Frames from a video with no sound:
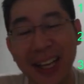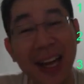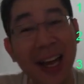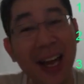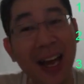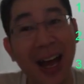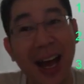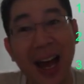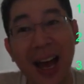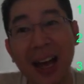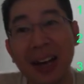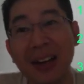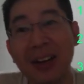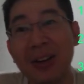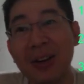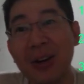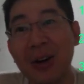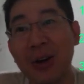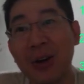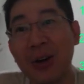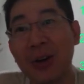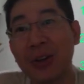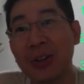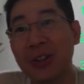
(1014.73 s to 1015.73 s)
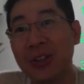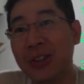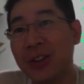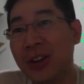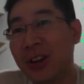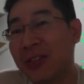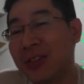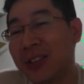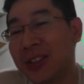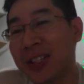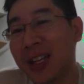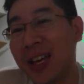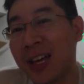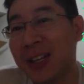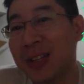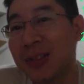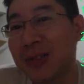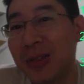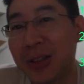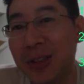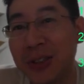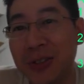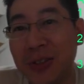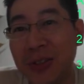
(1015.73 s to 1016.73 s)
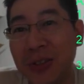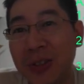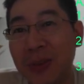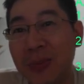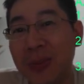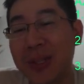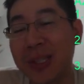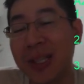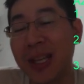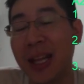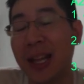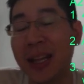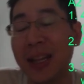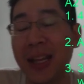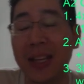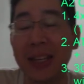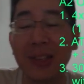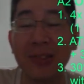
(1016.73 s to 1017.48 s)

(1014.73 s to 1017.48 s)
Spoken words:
don't know, you have attack 250% and then you